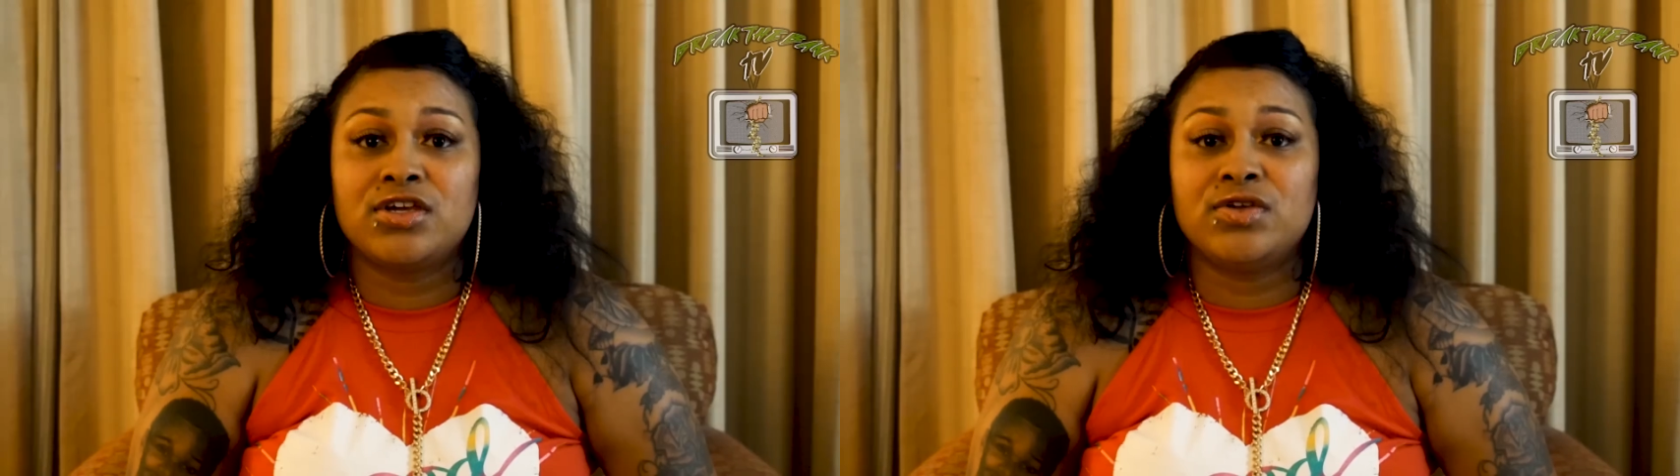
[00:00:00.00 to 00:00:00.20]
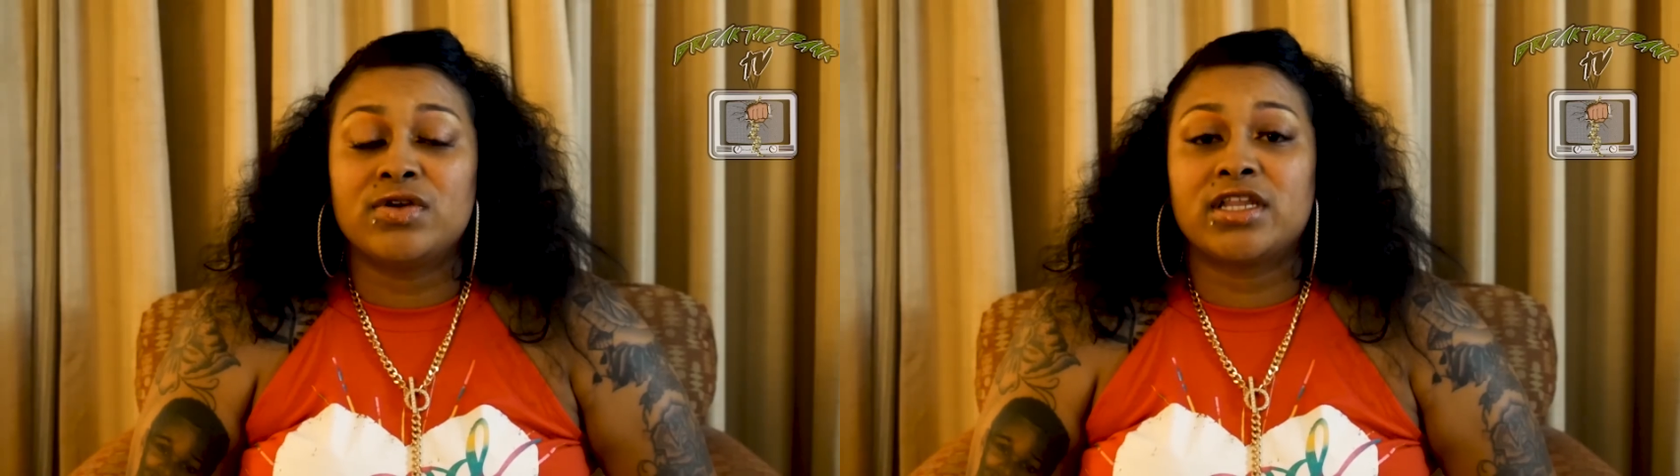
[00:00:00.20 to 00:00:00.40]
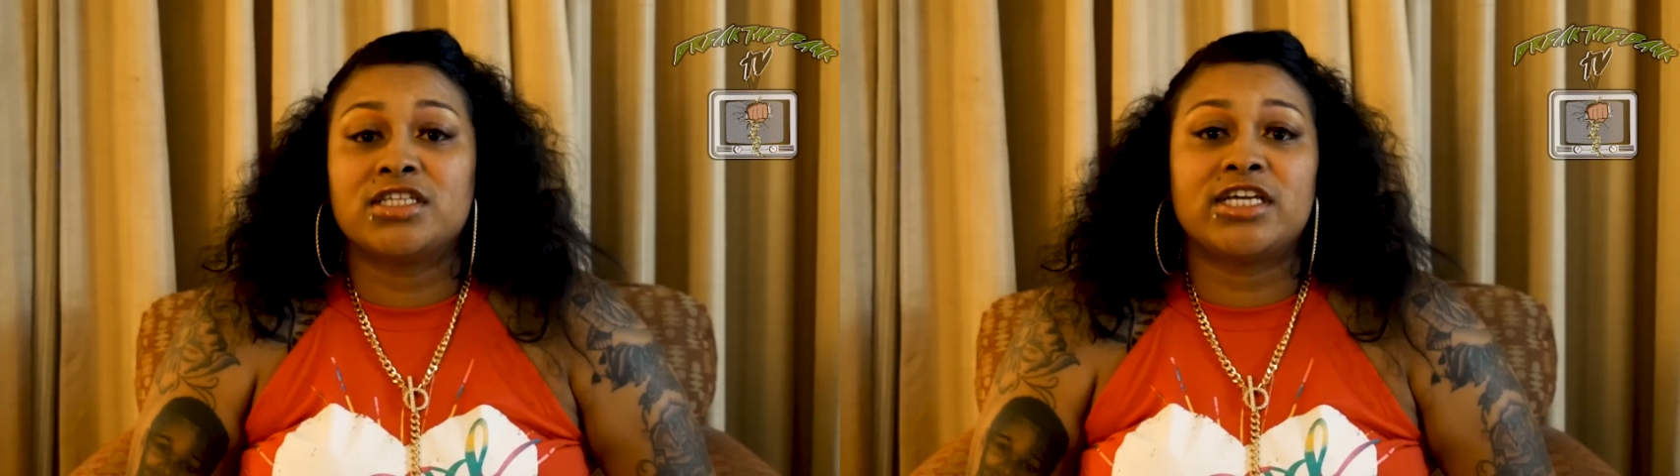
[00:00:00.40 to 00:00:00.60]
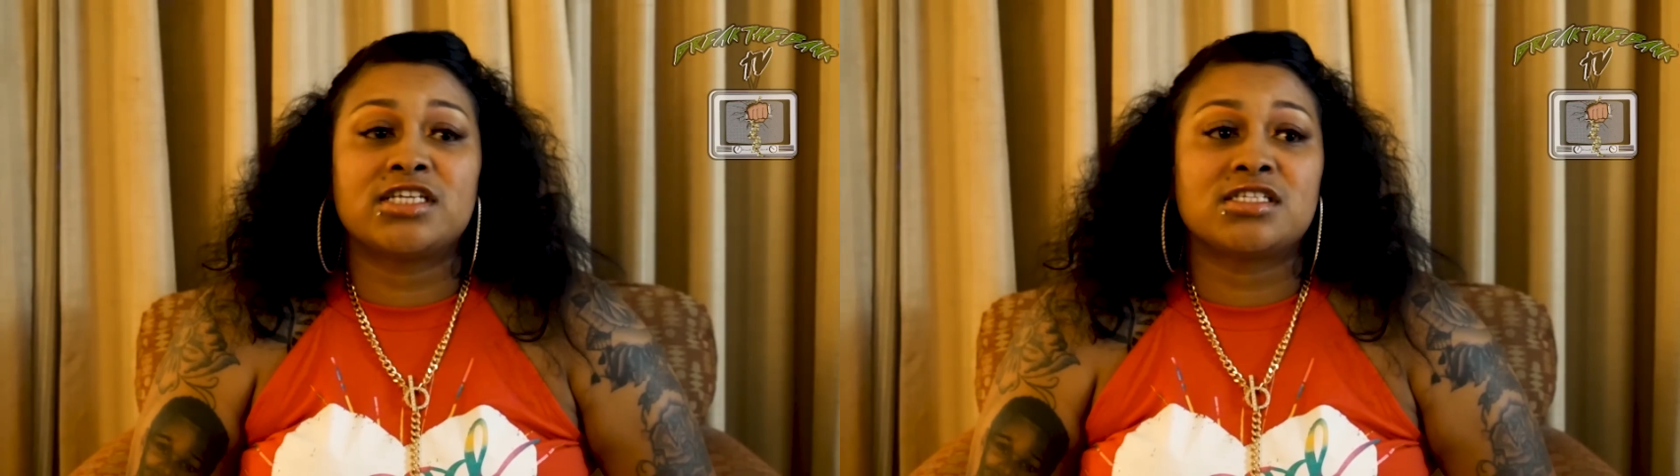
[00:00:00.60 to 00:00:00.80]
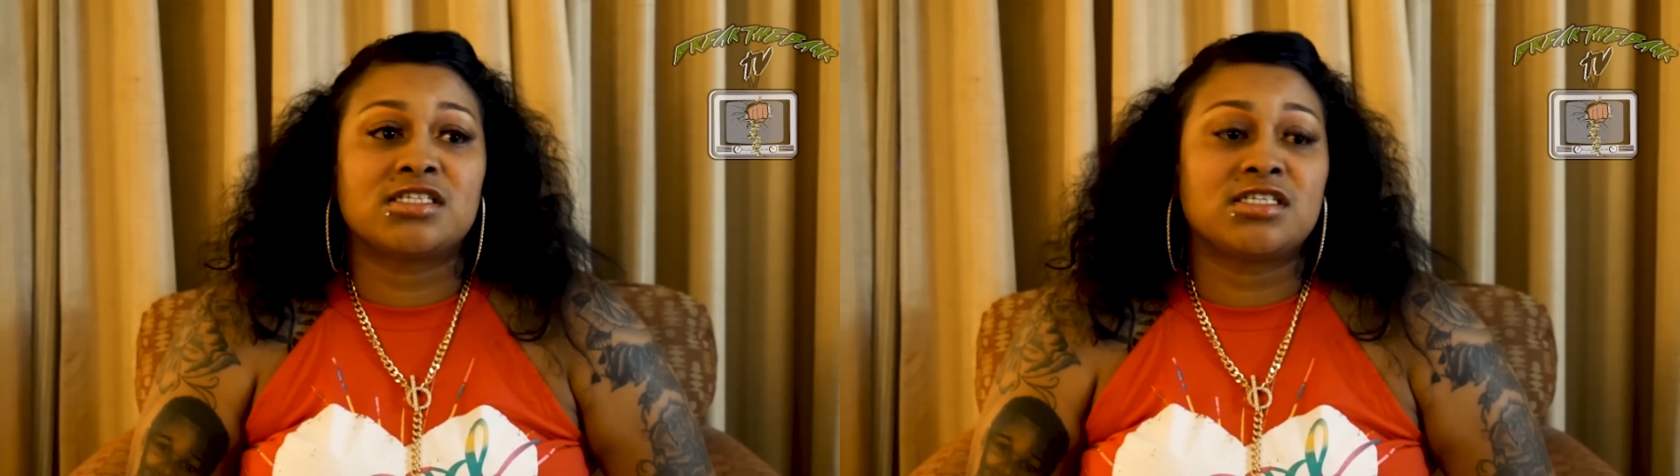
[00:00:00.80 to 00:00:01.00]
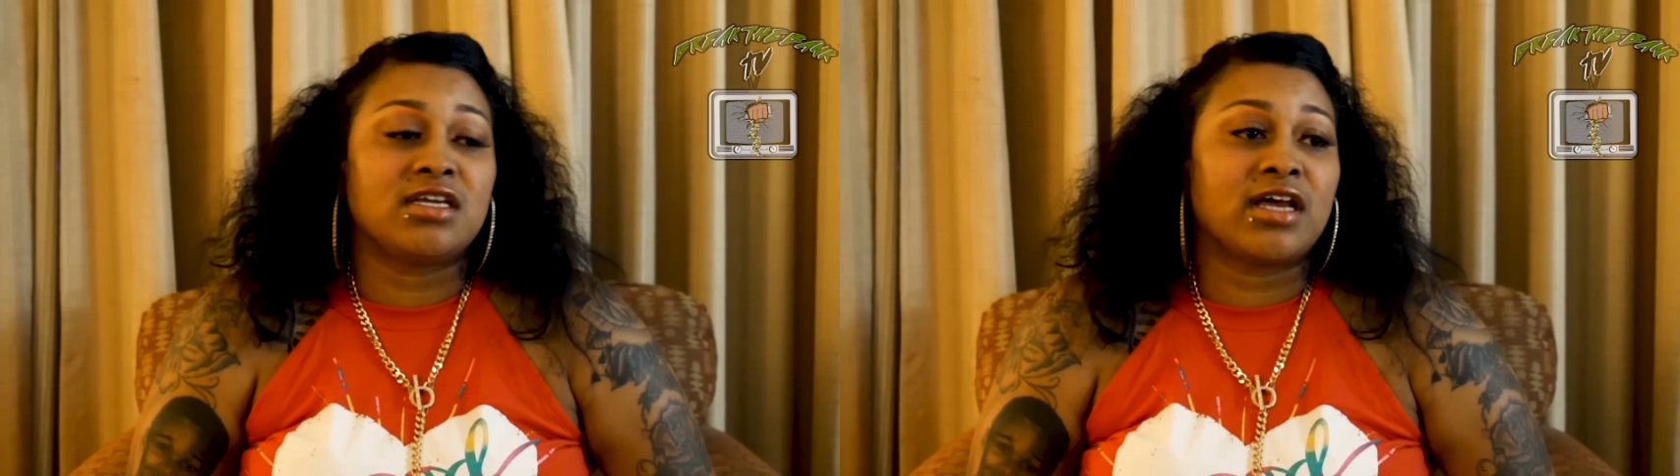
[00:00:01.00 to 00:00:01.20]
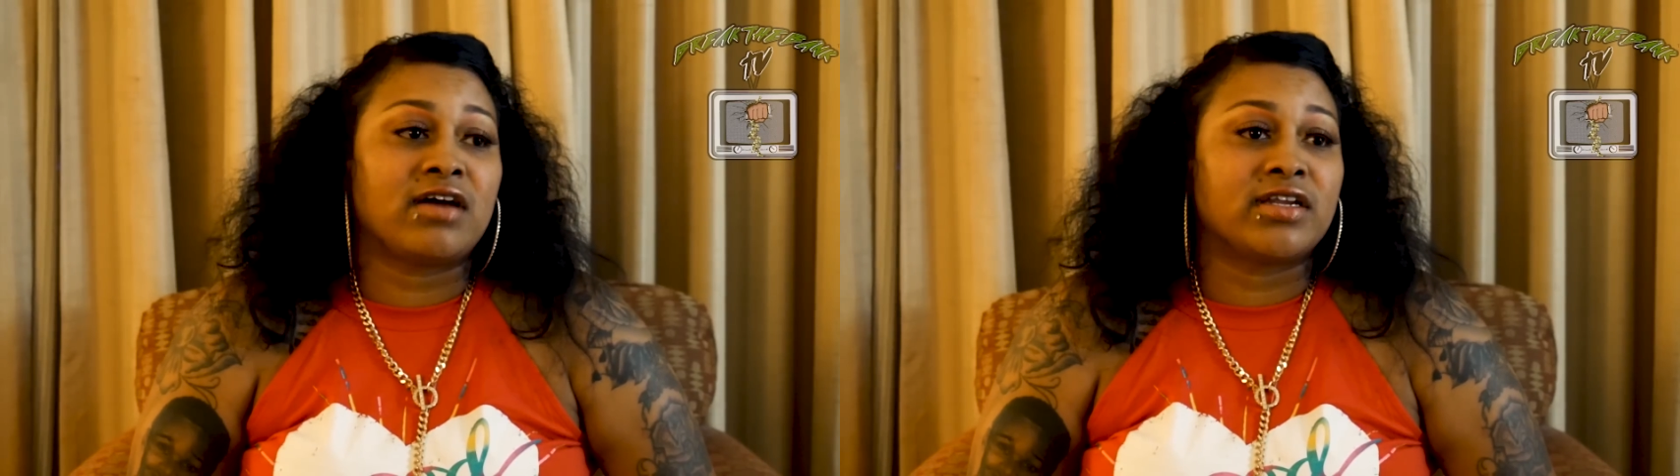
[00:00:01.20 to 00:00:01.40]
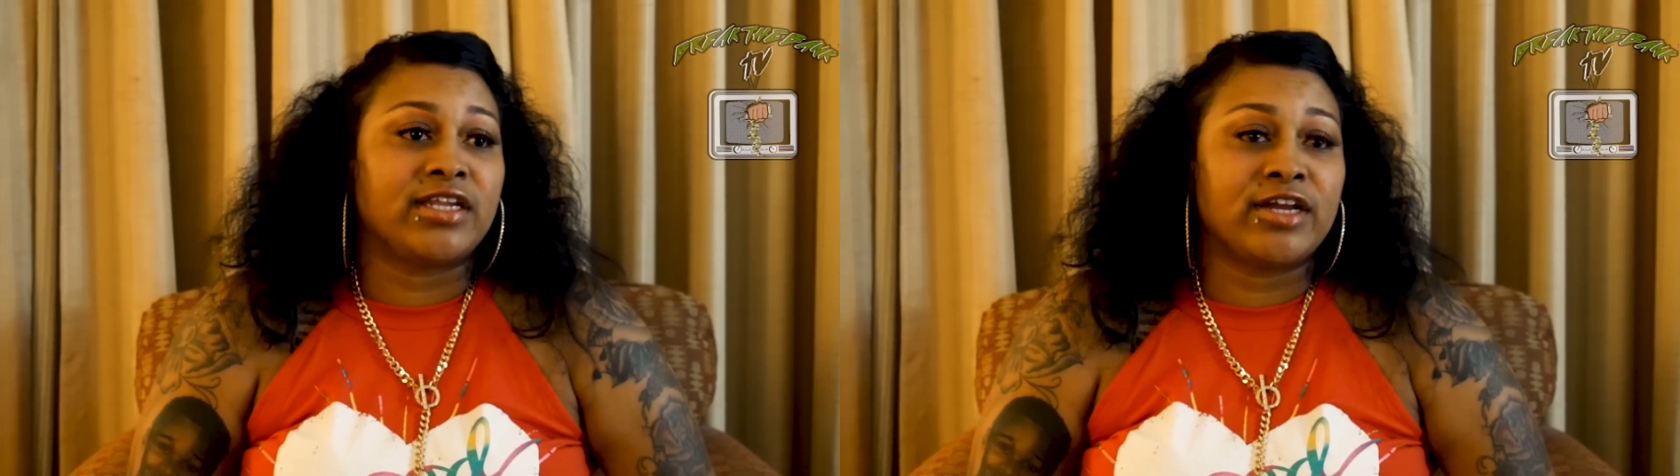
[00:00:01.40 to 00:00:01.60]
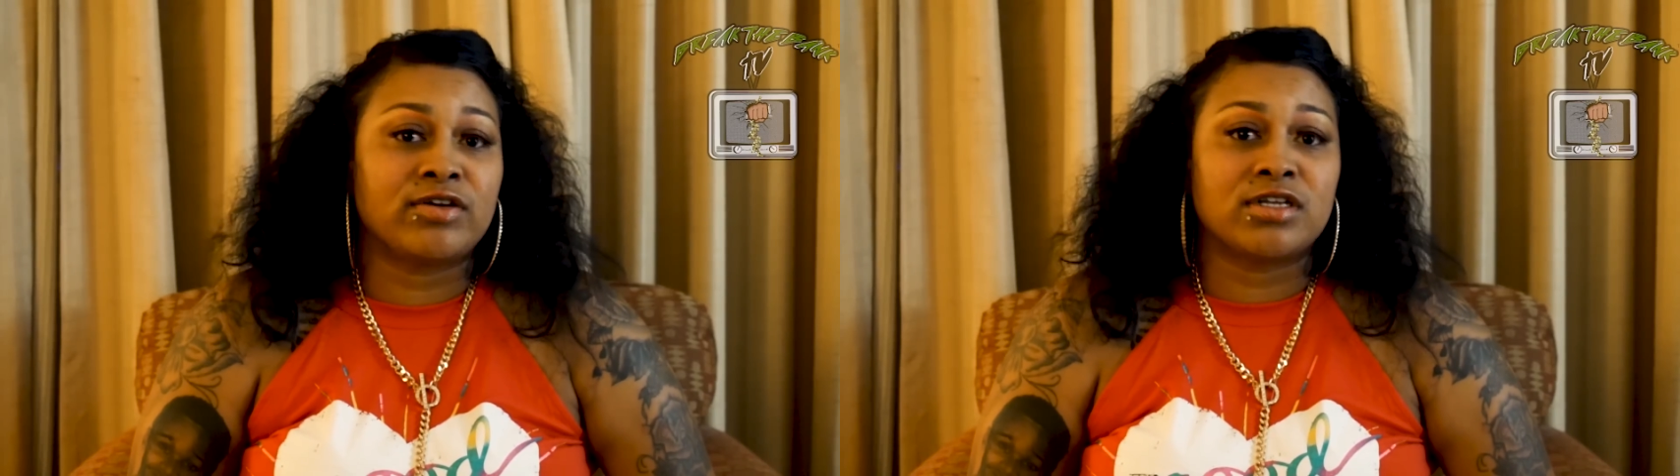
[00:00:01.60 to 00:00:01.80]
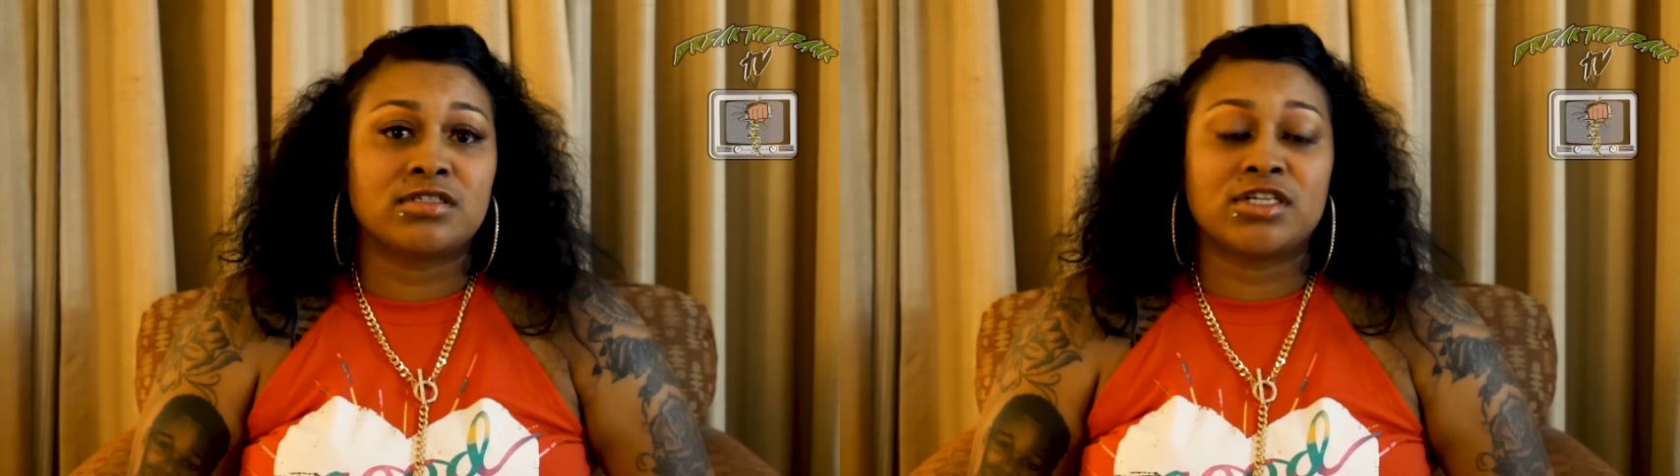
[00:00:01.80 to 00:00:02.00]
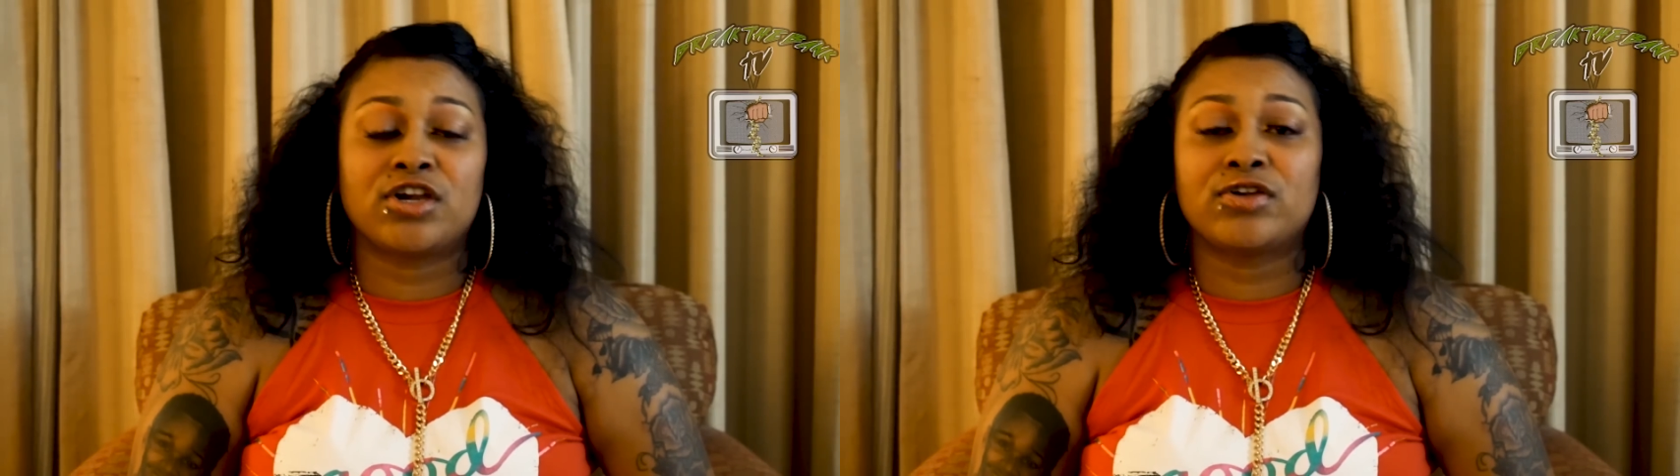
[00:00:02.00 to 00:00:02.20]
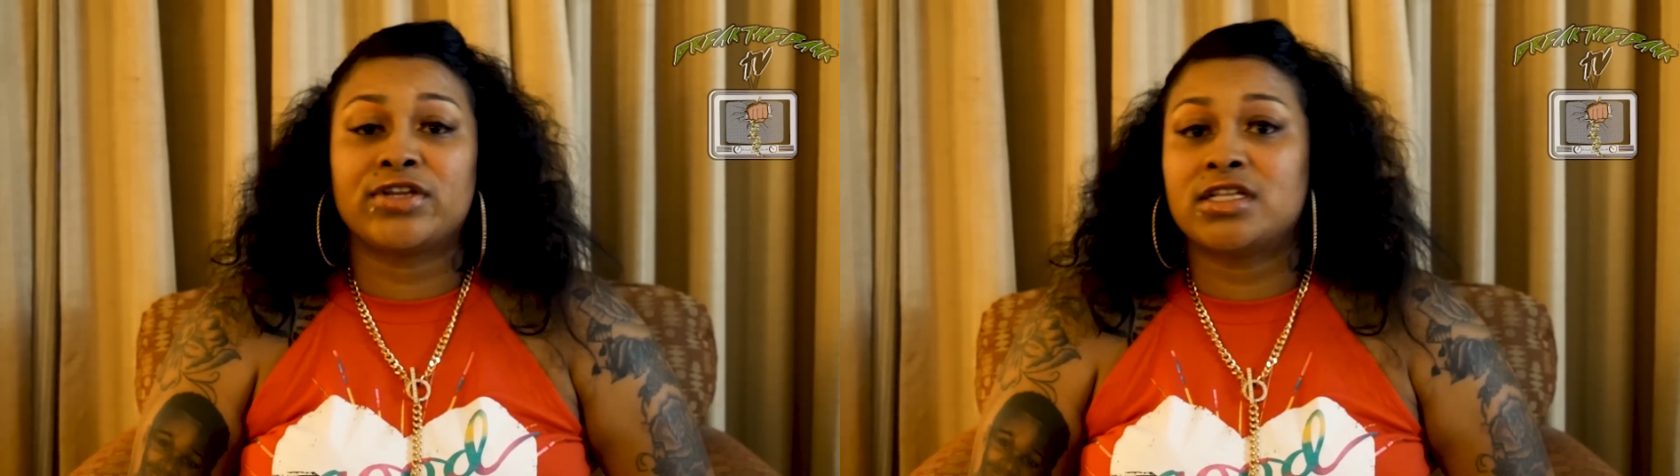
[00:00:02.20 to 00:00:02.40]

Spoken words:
You'll get a chance to see how a Darren turned